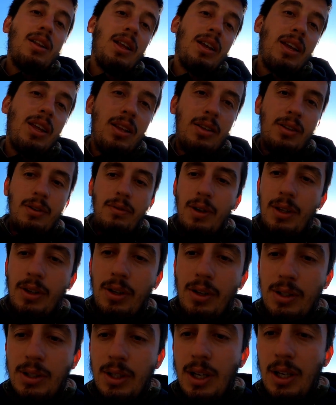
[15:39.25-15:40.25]
luckily the
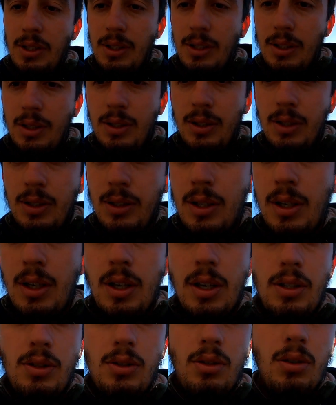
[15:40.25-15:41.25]
weather is nice.
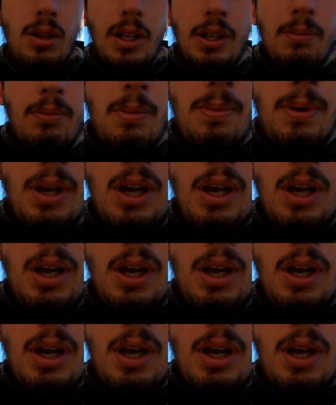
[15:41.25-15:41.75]
So let me